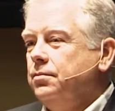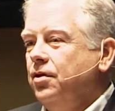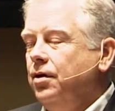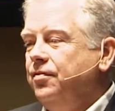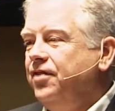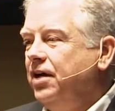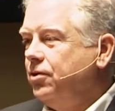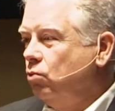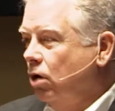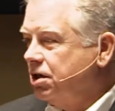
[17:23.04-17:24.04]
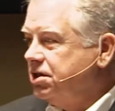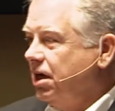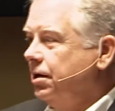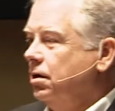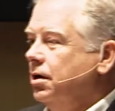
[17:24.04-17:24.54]
the Faith at Work
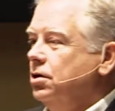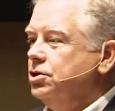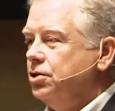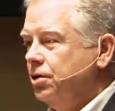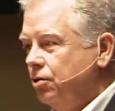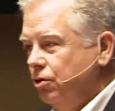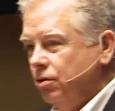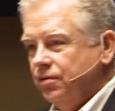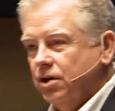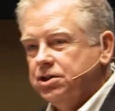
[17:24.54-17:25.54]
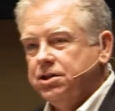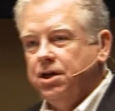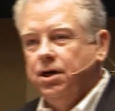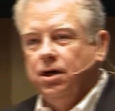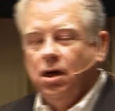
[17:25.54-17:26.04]
Center at LeTourneau
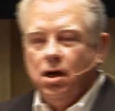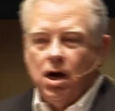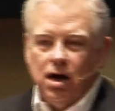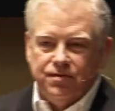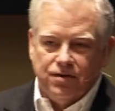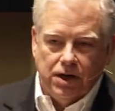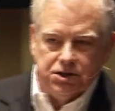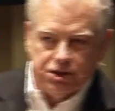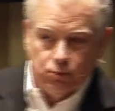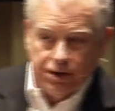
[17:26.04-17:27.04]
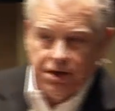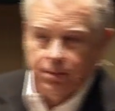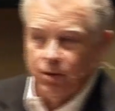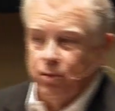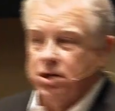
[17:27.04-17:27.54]
University, our friends at
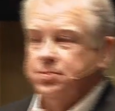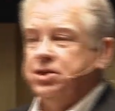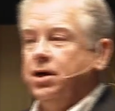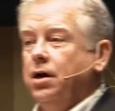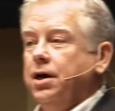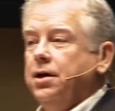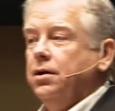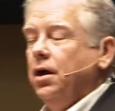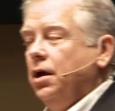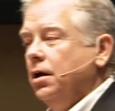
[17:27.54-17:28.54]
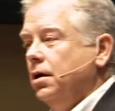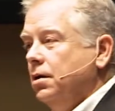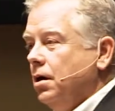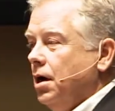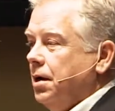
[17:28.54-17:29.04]
Redeemer Presbyterian
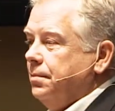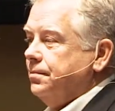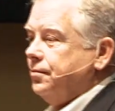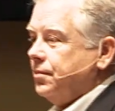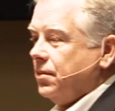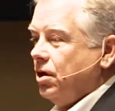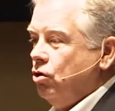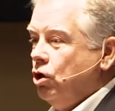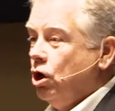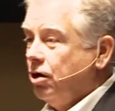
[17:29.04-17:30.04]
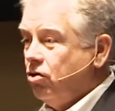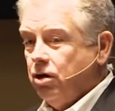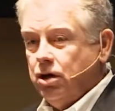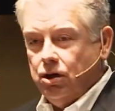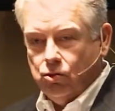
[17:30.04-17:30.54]
in New York
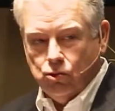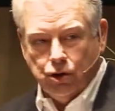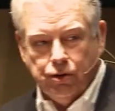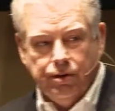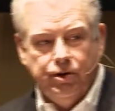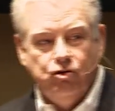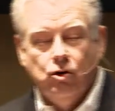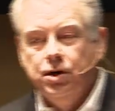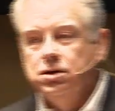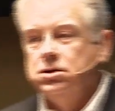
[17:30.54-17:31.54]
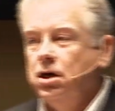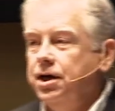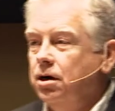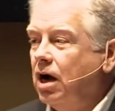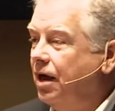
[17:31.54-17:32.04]
City who are going to be joining us
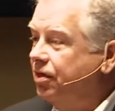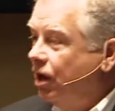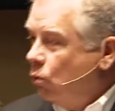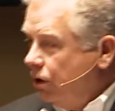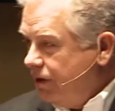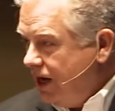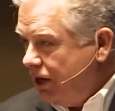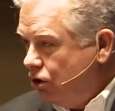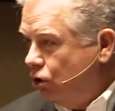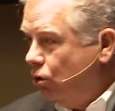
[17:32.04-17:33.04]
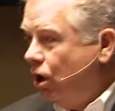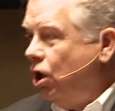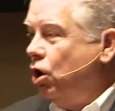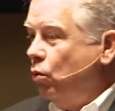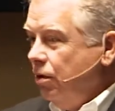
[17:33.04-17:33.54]
later. I think what they do
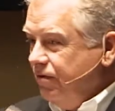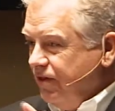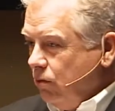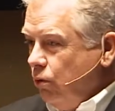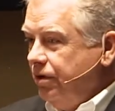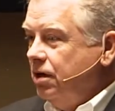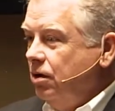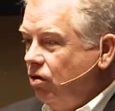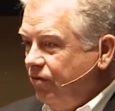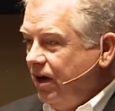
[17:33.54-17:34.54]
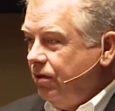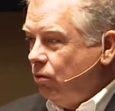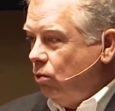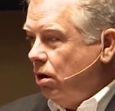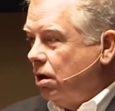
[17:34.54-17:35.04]
would fit within this Faith at
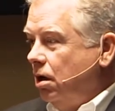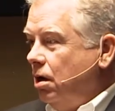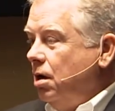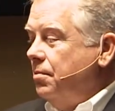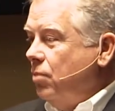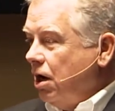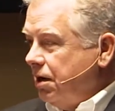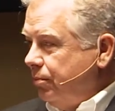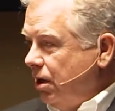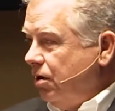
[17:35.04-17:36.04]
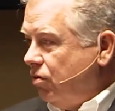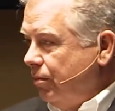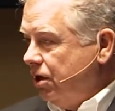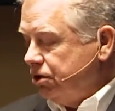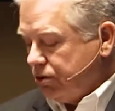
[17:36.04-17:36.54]
Work marketplace
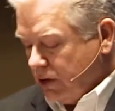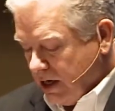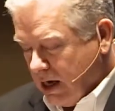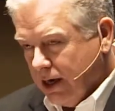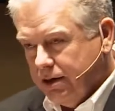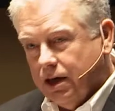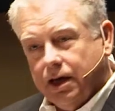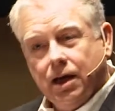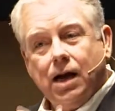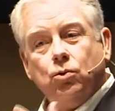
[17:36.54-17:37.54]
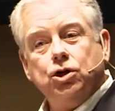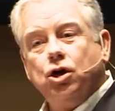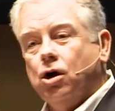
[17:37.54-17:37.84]
ministry idea. And I would